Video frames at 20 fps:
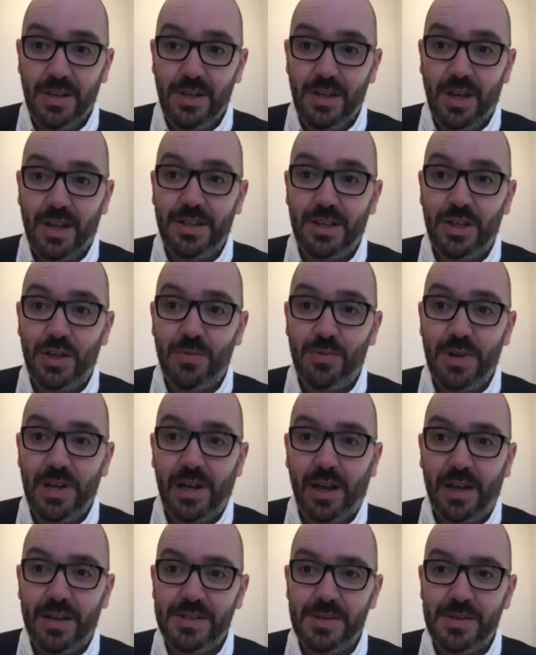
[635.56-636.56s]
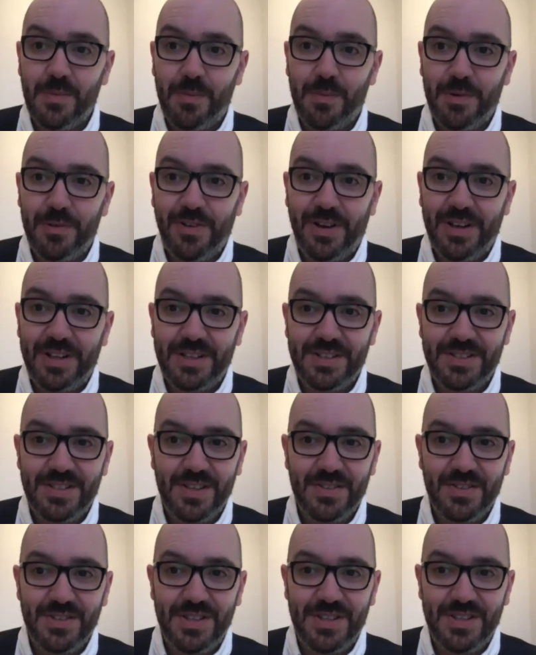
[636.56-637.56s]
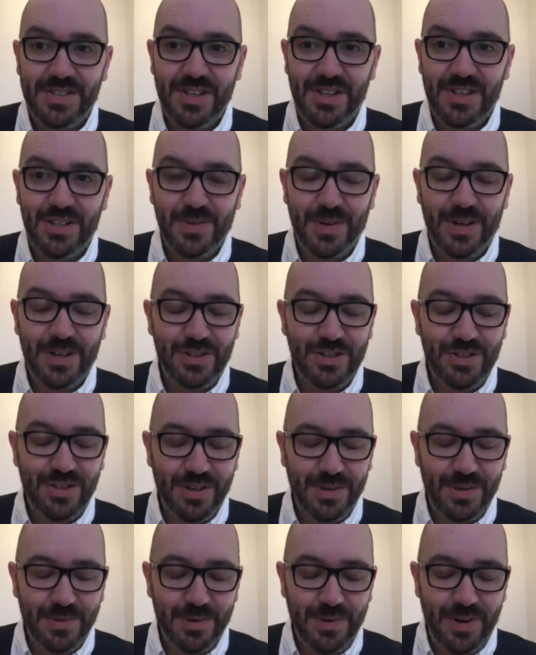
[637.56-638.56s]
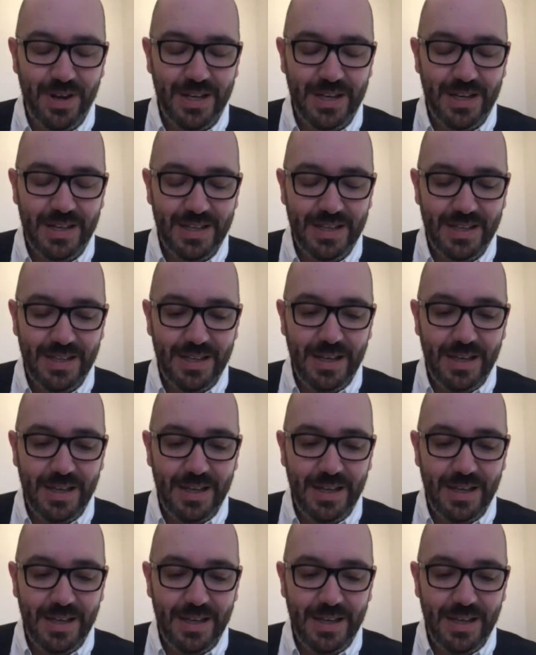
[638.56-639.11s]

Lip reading: I think you realize it when we find ourselves in the situation that we're in.